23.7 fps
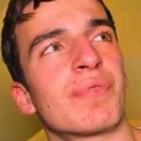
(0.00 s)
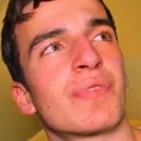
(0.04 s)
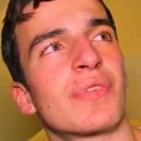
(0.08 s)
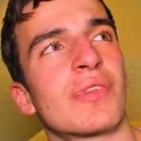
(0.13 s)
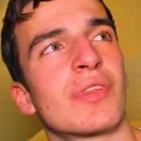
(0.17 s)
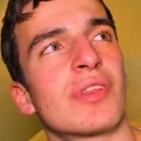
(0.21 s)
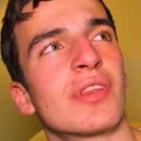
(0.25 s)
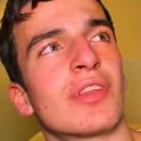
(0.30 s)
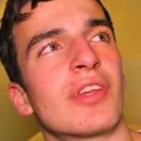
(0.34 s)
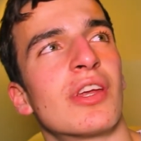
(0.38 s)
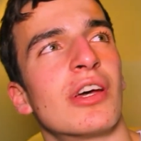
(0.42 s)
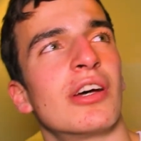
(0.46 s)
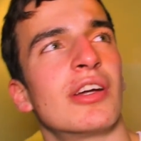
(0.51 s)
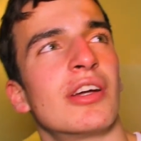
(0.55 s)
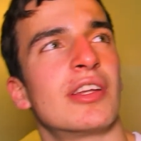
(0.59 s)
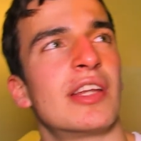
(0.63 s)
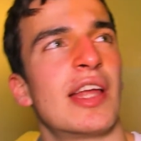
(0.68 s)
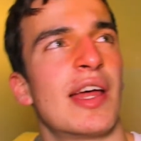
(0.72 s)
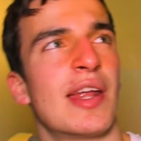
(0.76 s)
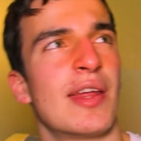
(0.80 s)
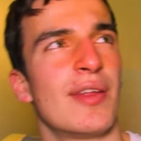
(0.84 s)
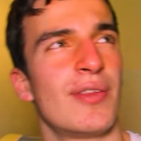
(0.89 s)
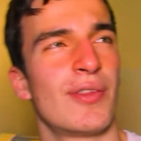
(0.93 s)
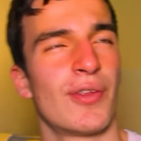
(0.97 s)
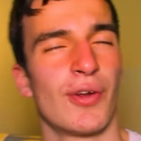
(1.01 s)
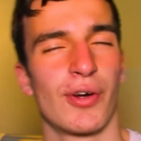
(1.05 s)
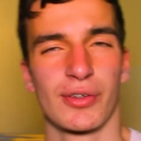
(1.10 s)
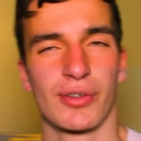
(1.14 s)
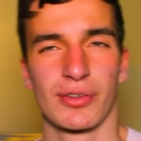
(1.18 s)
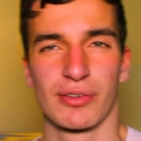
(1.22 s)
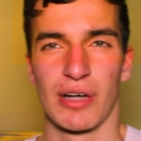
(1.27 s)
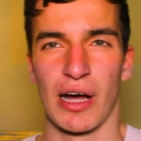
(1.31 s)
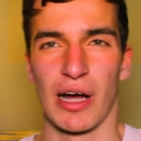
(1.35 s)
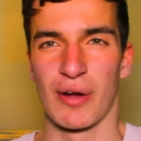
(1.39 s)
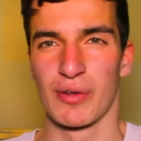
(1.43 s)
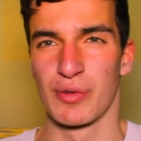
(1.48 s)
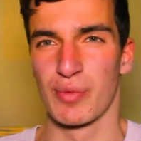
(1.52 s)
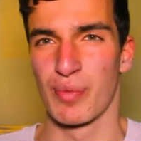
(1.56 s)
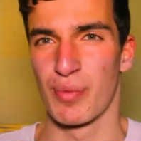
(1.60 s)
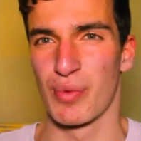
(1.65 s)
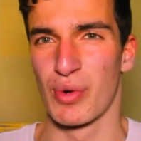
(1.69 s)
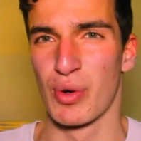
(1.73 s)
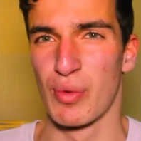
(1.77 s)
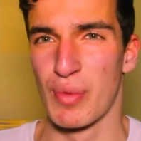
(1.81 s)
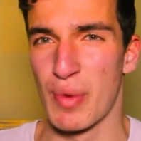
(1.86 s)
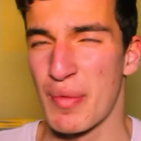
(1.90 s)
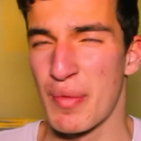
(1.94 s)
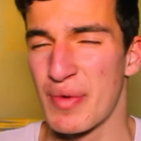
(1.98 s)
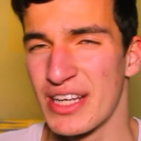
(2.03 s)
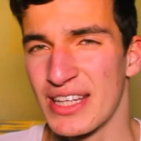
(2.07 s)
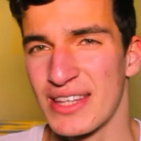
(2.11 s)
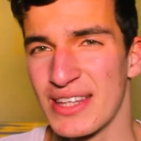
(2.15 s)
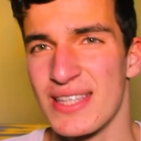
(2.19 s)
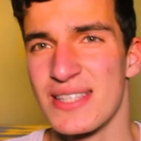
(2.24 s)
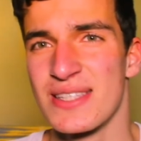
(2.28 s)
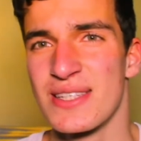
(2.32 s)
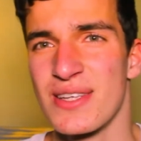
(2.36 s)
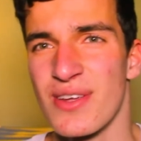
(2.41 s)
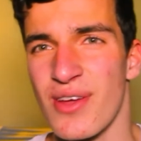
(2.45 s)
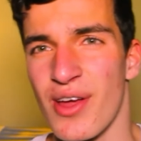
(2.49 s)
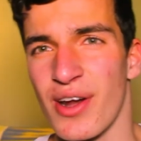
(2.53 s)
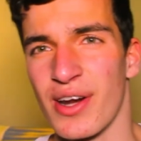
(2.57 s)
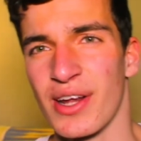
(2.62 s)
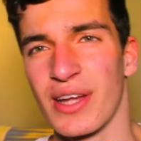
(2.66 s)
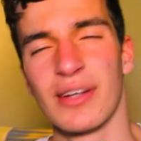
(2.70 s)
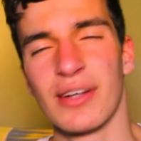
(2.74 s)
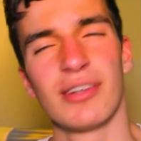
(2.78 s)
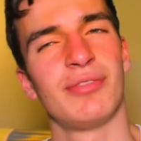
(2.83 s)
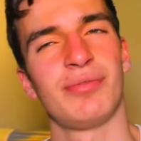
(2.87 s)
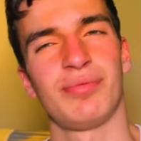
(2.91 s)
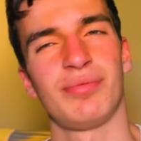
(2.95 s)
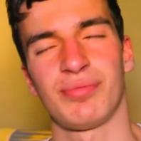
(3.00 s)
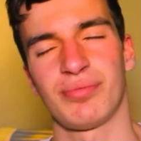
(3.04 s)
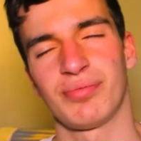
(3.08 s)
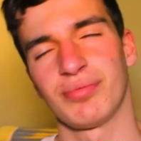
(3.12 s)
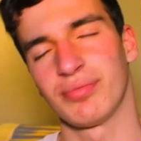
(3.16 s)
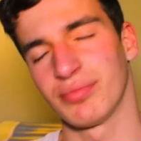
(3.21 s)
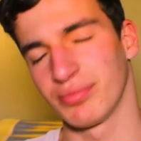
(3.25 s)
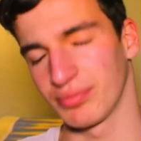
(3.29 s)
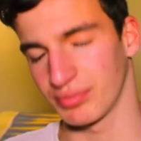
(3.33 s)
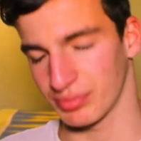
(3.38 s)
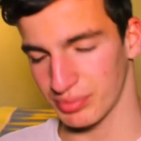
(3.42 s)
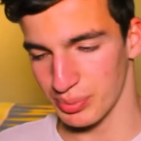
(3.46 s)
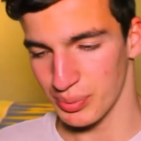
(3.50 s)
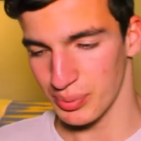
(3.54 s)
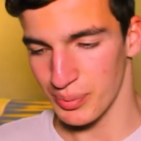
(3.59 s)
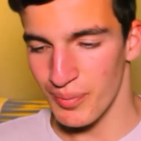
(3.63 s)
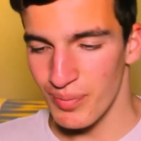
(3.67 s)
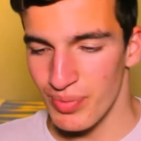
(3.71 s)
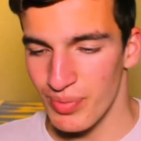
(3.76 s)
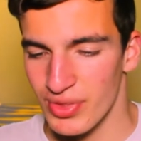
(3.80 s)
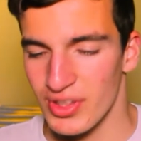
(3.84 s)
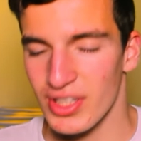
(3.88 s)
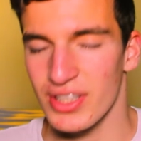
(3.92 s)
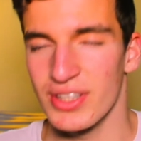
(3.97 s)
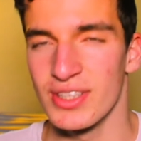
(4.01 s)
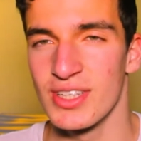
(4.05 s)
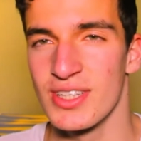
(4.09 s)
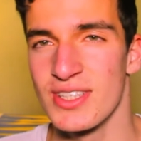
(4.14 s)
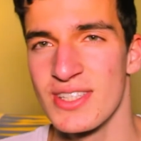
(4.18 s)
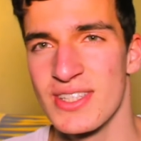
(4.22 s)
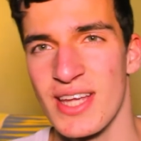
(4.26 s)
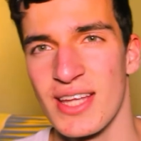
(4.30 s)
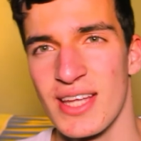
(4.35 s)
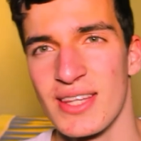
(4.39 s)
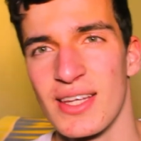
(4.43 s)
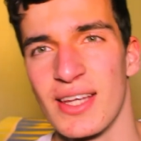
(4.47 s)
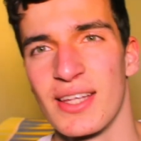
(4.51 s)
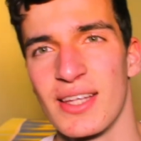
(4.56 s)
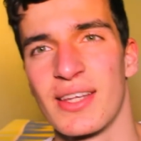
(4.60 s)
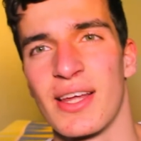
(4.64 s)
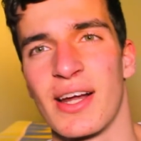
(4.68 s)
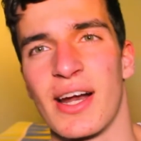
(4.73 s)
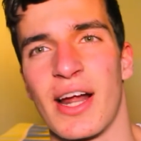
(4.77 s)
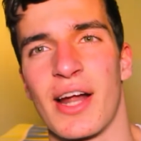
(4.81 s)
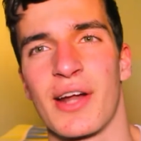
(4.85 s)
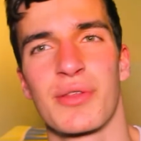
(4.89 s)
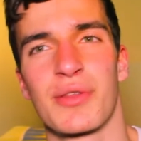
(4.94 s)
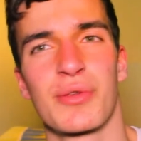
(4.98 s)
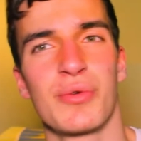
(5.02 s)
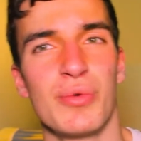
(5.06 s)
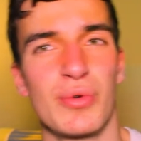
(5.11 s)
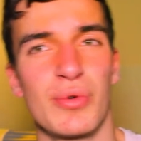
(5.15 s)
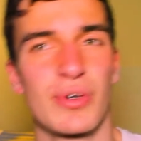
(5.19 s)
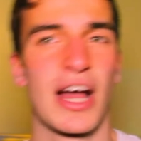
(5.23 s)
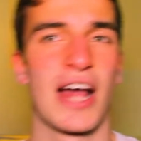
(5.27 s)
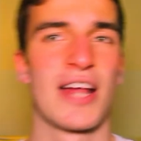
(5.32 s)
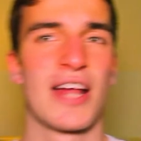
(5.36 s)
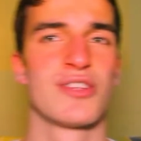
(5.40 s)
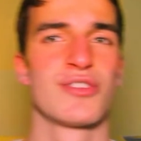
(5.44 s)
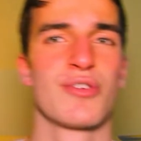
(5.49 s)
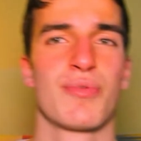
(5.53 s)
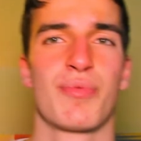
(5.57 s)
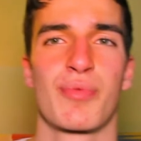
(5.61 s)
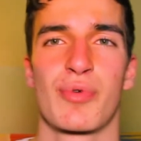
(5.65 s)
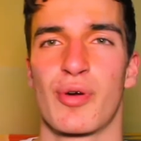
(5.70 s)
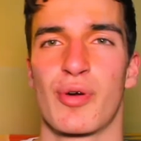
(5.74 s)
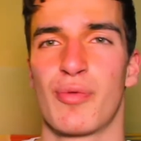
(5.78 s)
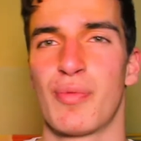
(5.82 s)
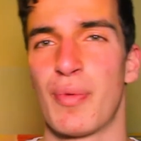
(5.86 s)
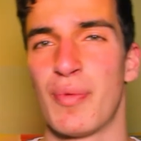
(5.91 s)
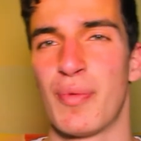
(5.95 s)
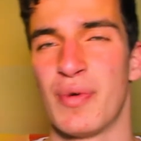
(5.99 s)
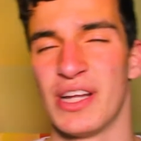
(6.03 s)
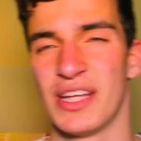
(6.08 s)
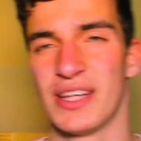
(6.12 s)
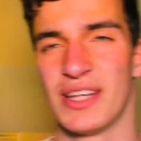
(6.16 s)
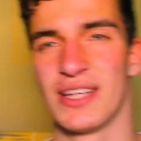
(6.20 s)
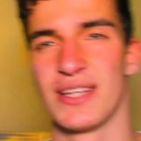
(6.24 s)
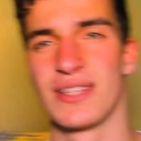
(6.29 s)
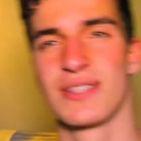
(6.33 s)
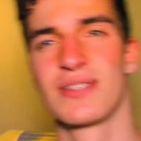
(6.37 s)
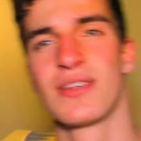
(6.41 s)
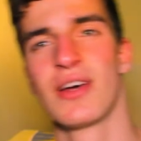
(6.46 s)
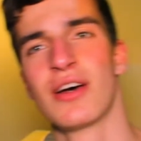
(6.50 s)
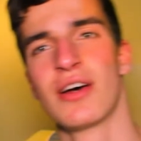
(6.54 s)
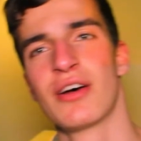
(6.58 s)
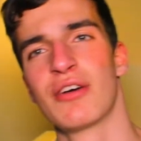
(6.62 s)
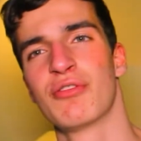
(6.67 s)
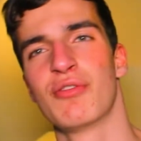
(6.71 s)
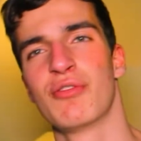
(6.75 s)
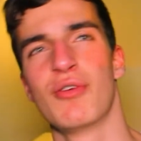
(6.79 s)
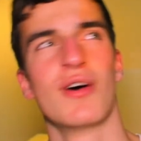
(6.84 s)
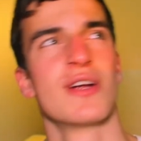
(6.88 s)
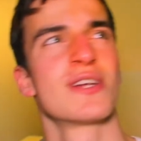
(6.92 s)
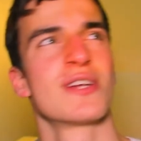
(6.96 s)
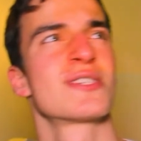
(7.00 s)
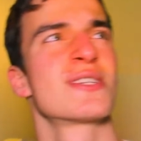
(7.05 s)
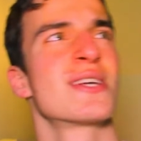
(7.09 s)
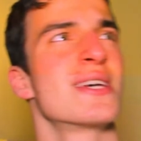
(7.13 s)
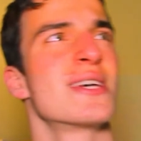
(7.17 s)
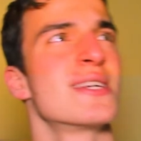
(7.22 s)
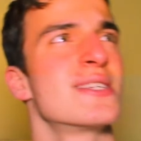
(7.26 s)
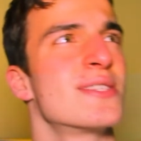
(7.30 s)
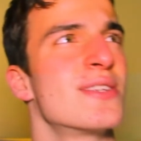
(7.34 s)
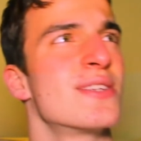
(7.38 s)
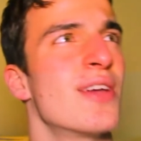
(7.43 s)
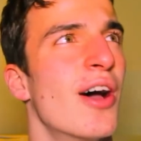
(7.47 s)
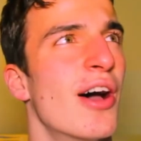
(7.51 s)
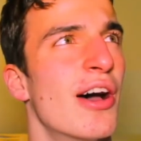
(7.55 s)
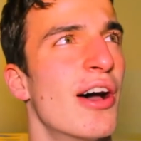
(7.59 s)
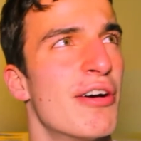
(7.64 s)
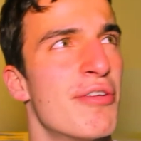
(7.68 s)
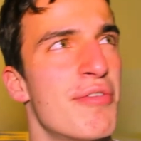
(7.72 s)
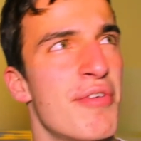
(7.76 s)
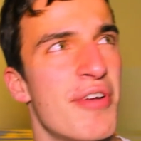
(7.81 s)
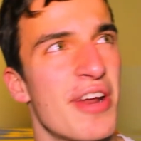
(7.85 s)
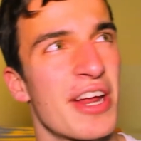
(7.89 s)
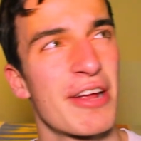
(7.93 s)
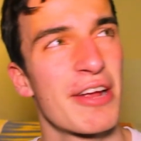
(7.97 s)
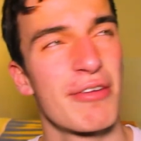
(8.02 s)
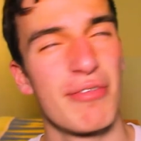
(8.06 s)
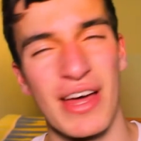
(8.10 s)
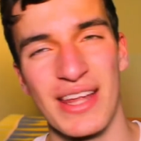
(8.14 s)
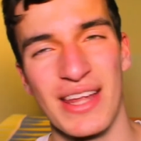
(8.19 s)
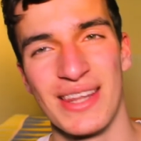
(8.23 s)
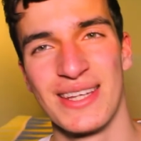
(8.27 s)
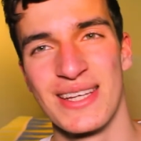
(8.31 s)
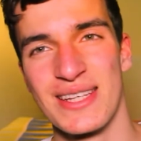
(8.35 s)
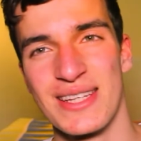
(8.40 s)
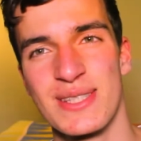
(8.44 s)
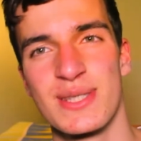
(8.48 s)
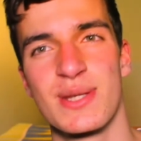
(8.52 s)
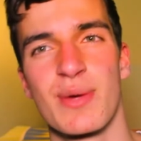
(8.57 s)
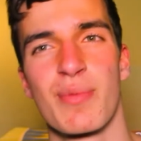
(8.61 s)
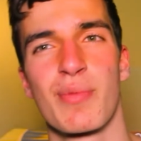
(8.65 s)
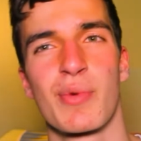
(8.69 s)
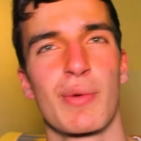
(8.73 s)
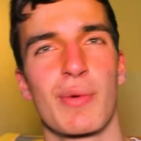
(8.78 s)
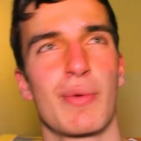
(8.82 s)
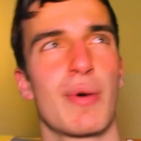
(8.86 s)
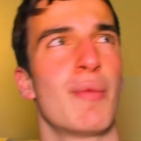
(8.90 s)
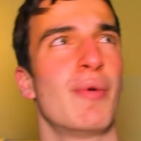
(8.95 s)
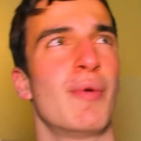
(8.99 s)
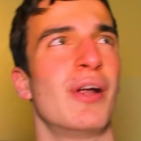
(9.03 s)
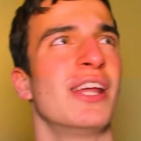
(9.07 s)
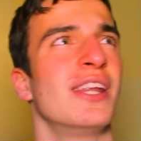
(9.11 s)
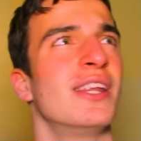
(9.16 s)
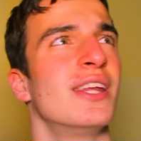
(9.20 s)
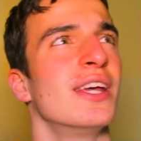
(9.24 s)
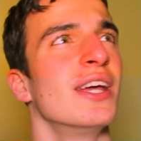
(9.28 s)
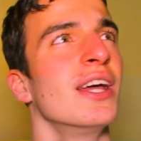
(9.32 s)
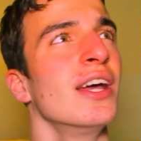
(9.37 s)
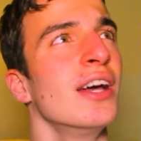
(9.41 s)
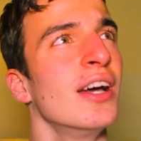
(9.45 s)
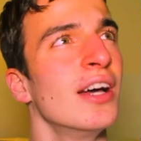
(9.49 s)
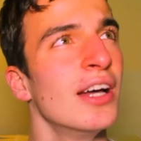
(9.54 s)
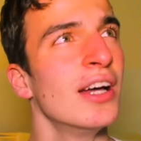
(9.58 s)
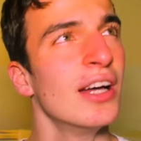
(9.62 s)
then it talked about probability theory, and it said that there are two kinds of probabilities. First is the frequentist probability,